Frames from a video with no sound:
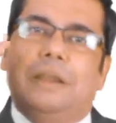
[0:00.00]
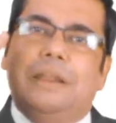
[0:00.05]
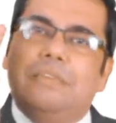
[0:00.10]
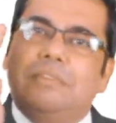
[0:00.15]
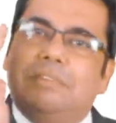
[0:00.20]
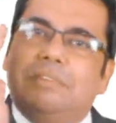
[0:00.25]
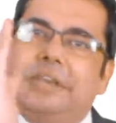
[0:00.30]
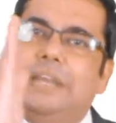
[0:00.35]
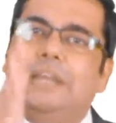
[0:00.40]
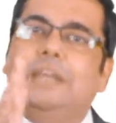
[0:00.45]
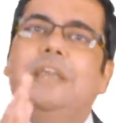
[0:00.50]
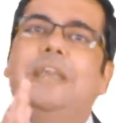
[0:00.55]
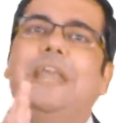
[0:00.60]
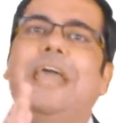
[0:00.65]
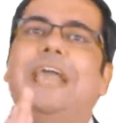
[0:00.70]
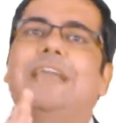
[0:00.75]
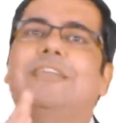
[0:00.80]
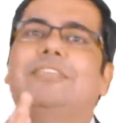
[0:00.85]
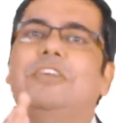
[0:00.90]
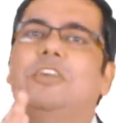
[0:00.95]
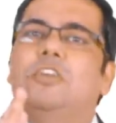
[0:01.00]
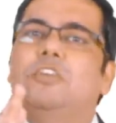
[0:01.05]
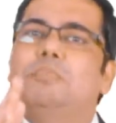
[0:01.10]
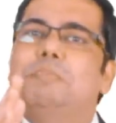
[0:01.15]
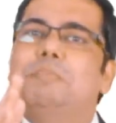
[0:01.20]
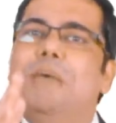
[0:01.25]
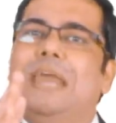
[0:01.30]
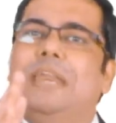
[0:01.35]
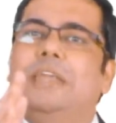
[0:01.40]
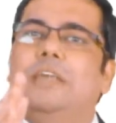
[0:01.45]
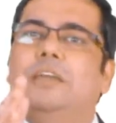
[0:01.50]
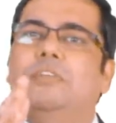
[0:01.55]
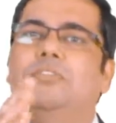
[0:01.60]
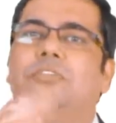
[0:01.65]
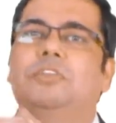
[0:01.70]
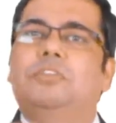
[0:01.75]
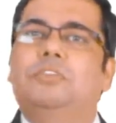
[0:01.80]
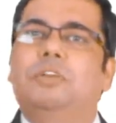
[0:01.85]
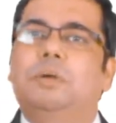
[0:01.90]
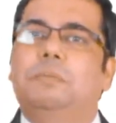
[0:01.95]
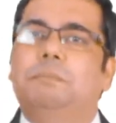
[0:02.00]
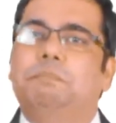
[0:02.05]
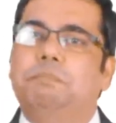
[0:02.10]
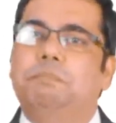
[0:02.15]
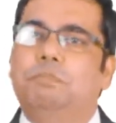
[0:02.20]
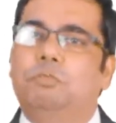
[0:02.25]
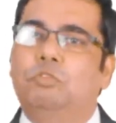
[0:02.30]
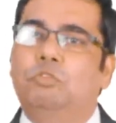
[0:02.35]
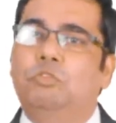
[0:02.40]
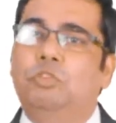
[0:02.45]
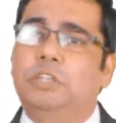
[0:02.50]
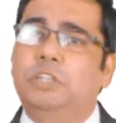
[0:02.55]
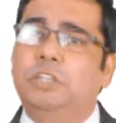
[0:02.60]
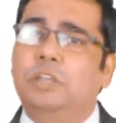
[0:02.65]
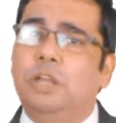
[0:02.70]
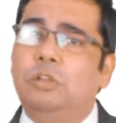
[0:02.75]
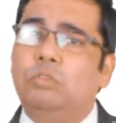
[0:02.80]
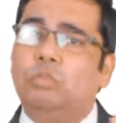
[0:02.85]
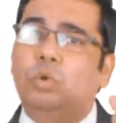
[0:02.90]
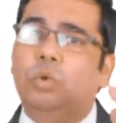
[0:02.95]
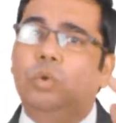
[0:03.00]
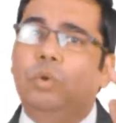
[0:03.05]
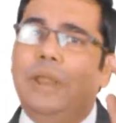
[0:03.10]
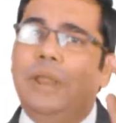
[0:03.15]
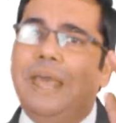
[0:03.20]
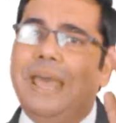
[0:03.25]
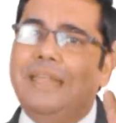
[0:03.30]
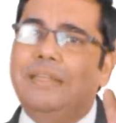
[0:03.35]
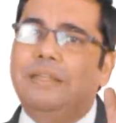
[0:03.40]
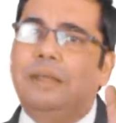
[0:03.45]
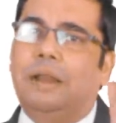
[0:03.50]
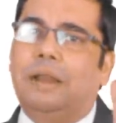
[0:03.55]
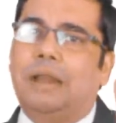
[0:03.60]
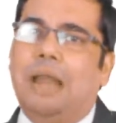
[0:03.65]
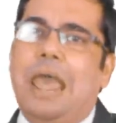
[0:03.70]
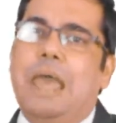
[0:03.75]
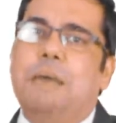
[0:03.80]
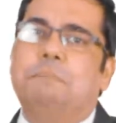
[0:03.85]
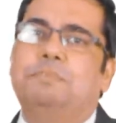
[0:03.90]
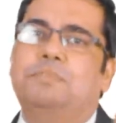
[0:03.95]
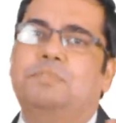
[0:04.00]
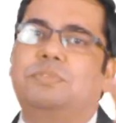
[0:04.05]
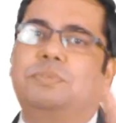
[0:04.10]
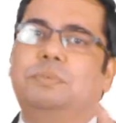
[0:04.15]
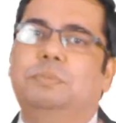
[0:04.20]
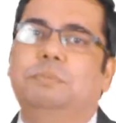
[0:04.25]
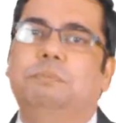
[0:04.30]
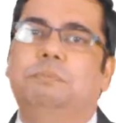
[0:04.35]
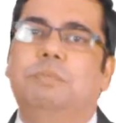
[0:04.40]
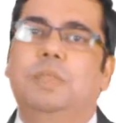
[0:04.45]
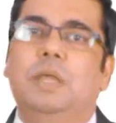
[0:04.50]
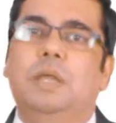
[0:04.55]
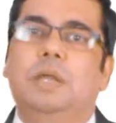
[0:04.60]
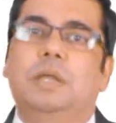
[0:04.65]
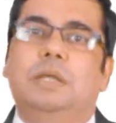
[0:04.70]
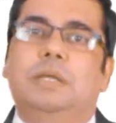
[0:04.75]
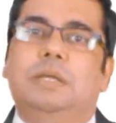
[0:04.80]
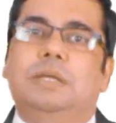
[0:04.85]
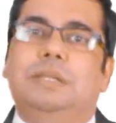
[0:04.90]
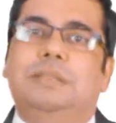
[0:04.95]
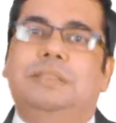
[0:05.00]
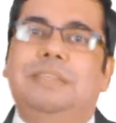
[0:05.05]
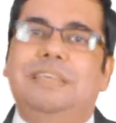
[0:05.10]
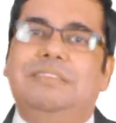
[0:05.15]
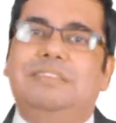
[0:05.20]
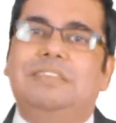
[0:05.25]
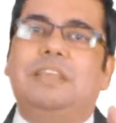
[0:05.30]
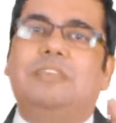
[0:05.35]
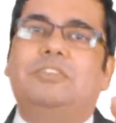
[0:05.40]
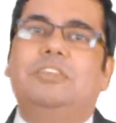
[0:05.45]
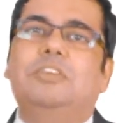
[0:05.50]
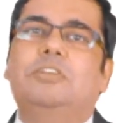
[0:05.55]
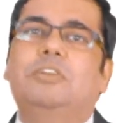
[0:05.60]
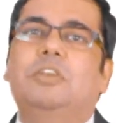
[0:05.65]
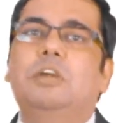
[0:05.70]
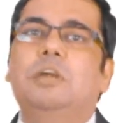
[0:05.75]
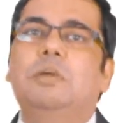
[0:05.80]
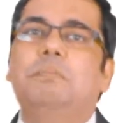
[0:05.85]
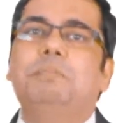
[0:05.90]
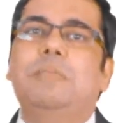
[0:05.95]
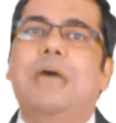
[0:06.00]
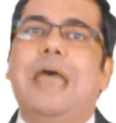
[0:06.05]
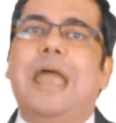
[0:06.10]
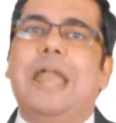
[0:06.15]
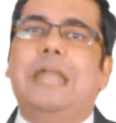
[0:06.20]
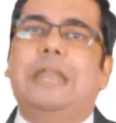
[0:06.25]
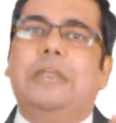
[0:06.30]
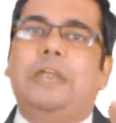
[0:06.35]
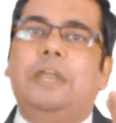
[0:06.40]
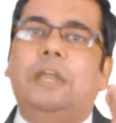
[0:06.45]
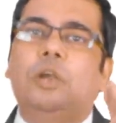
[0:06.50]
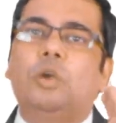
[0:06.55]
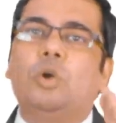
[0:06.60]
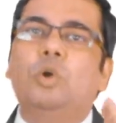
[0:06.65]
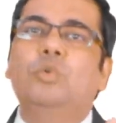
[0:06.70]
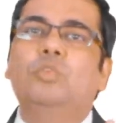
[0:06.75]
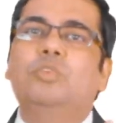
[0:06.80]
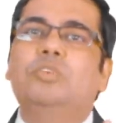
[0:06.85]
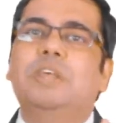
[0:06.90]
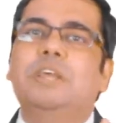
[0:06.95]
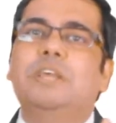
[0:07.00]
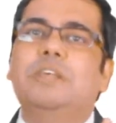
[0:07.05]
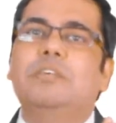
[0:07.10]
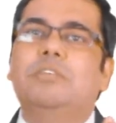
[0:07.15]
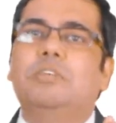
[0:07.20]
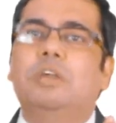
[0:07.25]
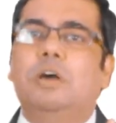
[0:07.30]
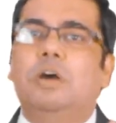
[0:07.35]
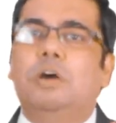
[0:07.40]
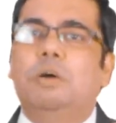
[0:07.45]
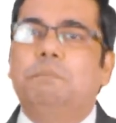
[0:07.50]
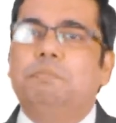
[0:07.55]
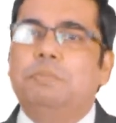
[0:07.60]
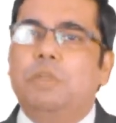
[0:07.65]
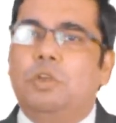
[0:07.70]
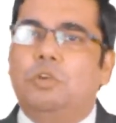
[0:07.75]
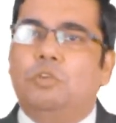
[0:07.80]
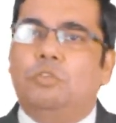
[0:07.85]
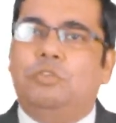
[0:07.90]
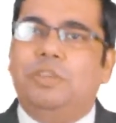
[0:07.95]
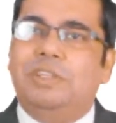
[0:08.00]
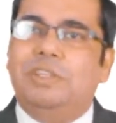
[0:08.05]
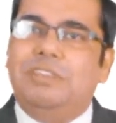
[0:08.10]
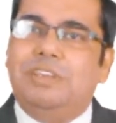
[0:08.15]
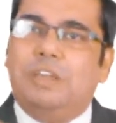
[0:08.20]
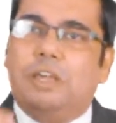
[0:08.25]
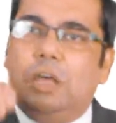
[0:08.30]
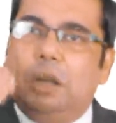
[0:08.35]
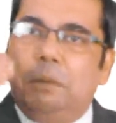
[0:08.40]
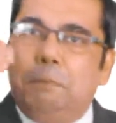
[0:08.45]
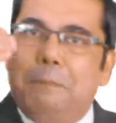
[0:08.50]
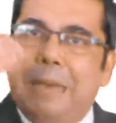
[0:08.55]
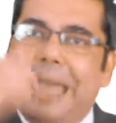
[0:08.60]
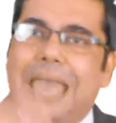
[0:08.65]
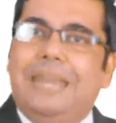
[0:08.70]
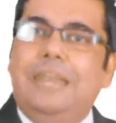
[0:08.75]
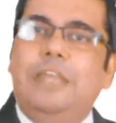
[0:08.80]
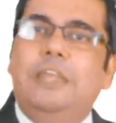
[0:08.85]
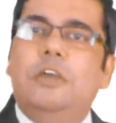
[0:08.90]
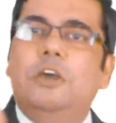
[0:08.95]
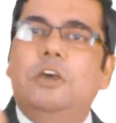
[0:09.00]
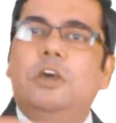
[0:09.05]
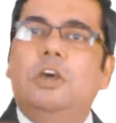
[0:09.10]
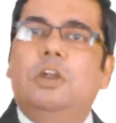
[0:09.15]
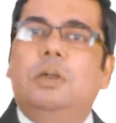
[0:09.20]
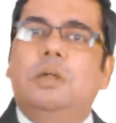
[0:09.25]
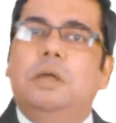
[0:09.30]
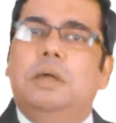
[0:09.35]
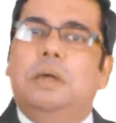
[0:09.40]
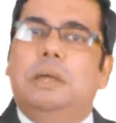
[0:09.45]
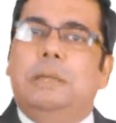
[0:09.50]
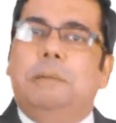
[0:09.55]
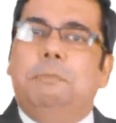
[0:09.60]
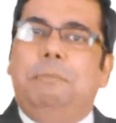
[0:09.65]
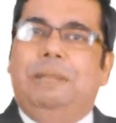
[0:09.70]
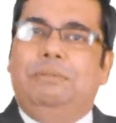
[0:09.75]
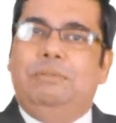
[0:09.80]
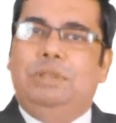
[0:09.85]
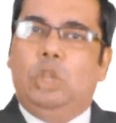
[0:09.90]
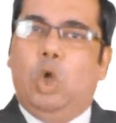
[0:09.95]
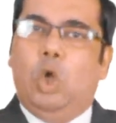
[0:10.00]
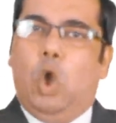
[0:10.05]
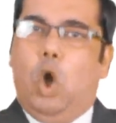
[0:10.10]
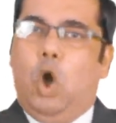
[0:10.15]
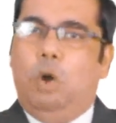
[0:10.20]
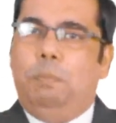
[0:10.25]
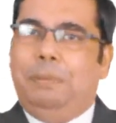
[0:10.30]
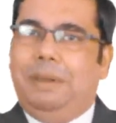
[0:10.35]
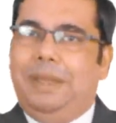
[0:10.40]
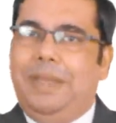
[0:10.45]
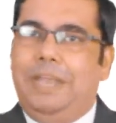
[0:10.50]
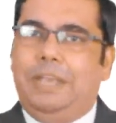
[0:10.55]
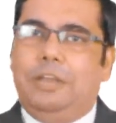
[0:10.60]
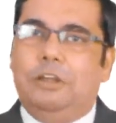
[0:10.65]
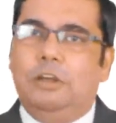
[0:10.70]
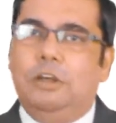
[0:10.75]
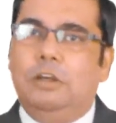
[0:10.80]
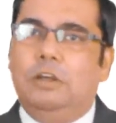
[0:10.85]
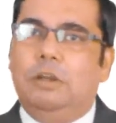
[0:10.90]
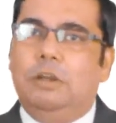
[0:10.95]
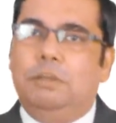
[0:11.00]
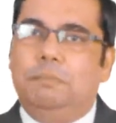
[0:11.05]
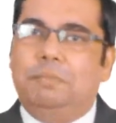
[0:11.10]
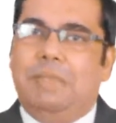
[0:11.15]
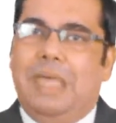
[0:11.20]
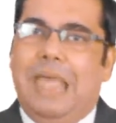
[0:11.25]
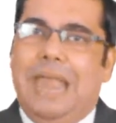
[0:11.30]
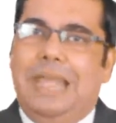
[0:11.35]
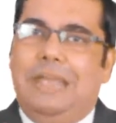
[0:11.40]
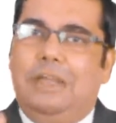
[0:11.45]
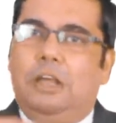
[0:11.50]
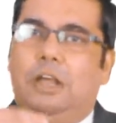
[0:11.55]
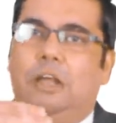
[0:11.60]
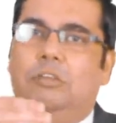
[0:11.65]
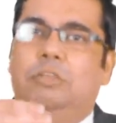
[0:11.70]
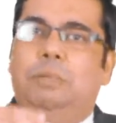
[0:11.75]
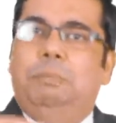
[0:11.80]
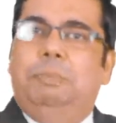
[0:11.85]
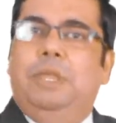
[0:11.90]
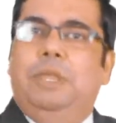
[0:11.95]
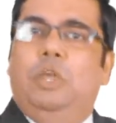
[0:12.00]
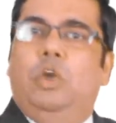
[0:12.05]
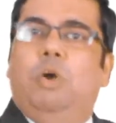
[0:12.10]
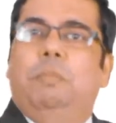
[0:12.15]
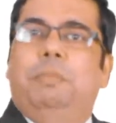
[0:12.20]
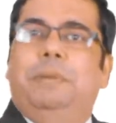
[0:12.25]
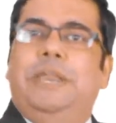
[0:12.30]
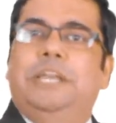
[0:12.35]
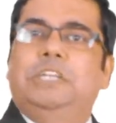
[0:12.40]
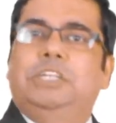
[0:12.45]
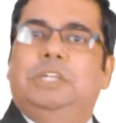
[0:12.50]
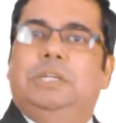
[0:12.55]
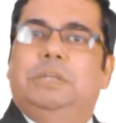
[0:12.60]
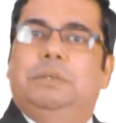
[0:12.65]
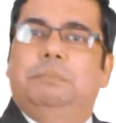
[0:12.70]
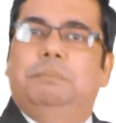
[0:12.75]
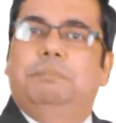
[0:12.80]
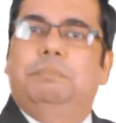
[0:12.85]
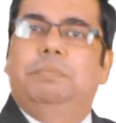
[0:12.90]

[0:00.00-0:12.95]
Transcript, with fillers: restricted access barrier system which is also known as RABS. This is a system that introduces a physical barrier between the operator and the aseptic operation.